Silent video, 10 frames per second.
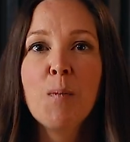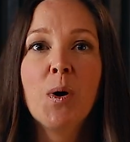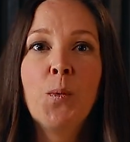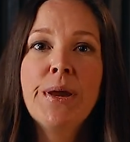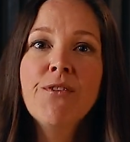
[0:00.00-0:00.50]

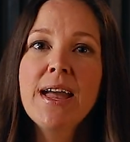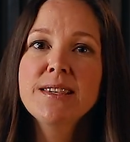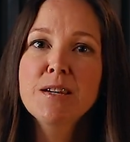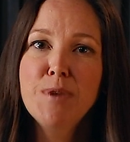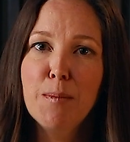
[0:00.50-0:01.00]
But we
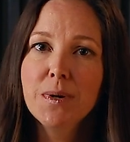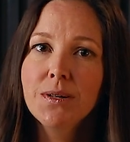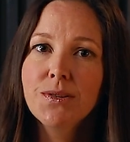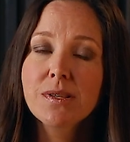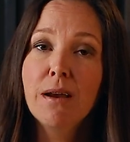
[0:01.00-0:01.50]
ran some
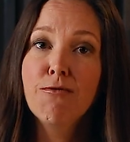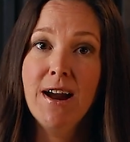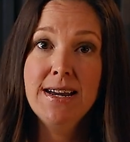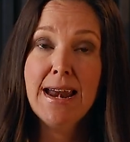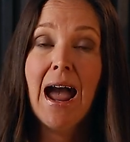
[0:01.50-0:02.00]
numbers, and
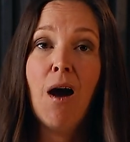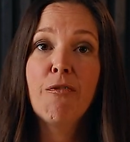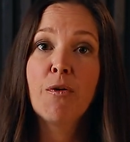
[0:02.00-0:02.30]
right now